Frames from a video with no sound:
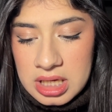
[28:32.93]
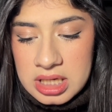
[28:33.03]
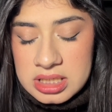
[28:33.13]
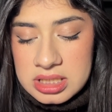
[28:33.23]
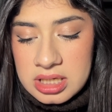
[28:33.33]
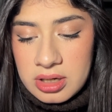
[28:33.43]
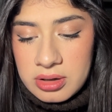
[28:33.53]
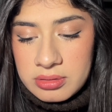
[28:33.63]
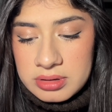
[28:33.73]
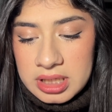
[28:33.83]
she
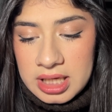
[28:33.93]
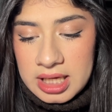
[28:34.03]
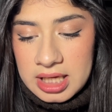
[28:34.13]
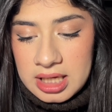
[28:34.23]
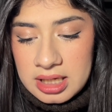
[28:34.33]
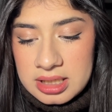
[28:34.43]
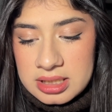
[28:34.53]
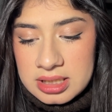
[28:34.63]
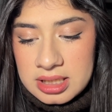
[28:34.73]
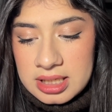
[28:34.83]
only ate
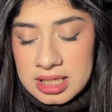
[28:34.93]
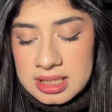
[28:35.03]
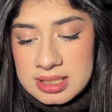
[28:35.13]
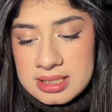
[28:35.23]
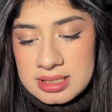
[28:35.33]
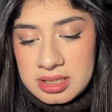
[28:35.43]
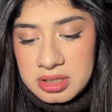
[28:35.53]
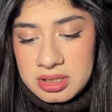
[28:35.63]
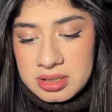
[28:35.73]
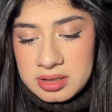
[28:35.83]
kids'
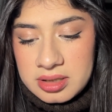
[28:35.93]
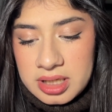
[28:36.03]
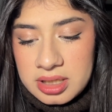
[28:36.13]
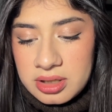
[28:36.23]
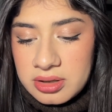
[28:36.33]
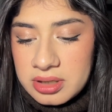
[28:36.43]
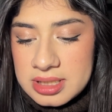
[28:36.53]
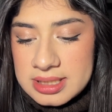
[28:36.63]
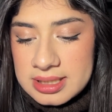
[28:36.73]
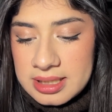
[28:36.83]
cereal and
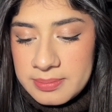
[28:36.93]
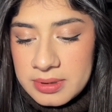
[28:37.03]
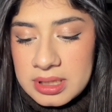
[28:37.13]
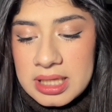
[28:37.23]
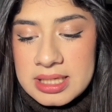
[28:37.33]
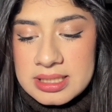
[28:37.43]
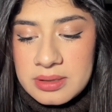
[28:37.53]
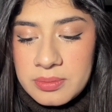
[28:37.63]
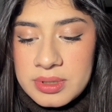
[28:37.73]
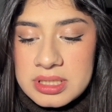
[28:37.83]
couldn't sleep unless
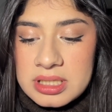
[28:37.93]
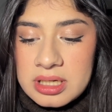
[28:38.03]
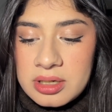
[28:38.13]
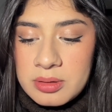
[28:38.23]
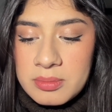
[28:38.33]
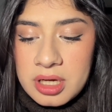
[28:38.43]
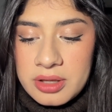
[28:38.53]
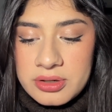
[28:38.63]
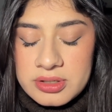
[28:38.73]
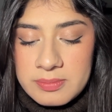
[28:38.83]
it was in her
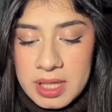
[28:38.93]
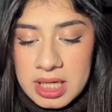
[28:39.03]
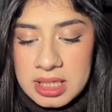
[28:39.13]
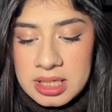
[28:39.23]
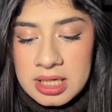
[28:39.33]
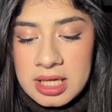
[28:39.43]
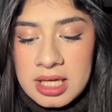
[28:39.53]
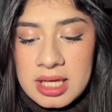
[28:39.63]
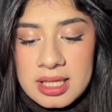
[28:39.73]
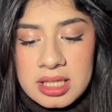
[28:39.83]
mother's bed.
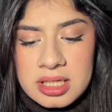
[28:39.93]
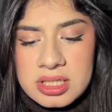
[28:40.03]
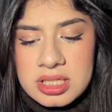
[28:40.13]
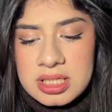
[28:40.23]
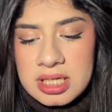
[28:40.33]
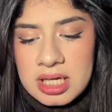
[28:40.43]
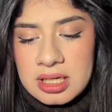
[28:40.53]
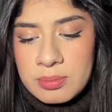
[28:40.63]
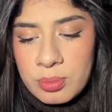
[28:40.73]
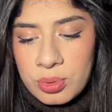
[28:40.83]
Then she
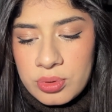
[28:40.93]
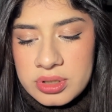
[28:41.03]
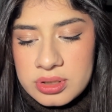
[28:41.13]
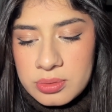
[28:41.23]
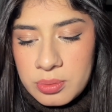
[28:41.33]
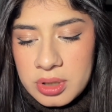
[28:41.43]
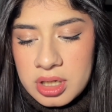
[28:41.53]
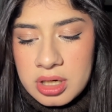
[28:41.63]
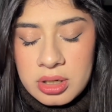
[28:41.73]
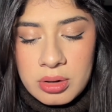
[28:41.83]
dated boys who
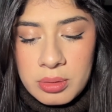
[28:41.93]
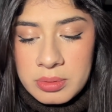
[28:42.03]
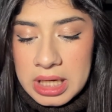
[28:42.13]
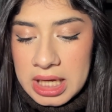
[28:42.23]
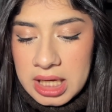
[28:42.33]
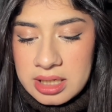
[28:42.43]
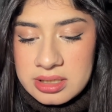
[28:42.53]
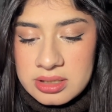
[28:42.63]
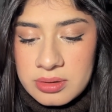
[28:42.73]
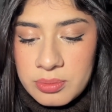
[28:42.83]
were her own
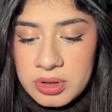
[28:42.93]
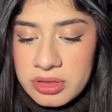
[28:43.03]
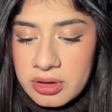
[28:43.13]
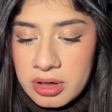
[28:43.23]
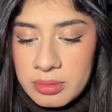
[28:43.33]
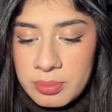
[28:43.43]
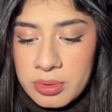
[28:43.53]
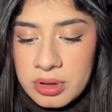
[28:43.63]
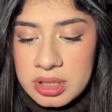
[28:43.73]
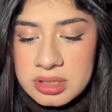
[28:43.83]
age with
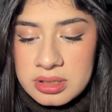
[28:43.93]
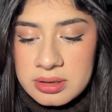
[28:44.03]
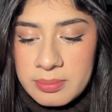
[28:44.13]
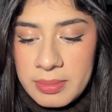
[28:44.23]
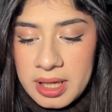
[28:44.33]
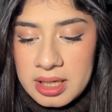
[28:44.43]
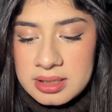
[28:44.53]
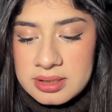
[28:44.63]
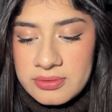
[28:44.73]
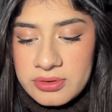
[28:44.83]
dartboards on the
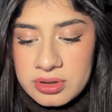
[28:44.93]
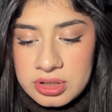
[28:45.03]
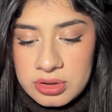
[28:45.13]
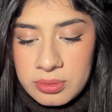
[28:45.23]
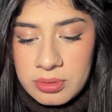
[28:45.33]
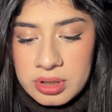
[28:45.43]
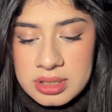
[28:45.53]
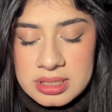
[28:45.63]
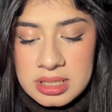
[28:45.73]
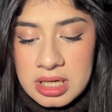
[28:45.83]
backs of their
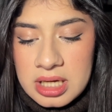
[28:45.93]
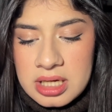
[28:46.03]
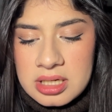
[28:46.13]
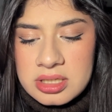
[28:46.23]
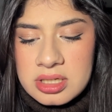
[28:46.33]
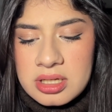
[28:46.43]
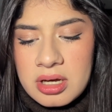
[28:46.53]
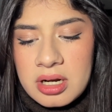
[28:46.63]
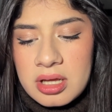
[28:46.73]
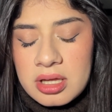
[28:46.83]
doors. She
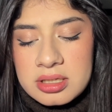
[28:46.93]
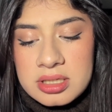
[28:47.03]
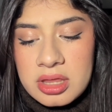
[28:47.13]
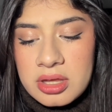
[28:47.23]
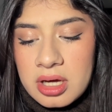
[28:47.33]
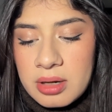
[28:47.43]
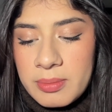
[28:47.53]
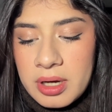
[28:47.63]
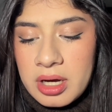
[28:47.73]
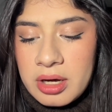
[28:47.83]
thought
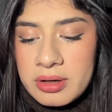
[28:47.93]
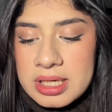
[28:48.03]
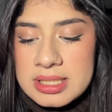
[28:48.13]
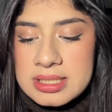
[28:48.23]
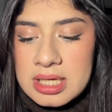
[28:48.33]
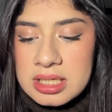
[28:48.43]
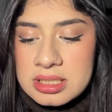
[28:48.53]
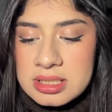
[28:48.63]
about how he said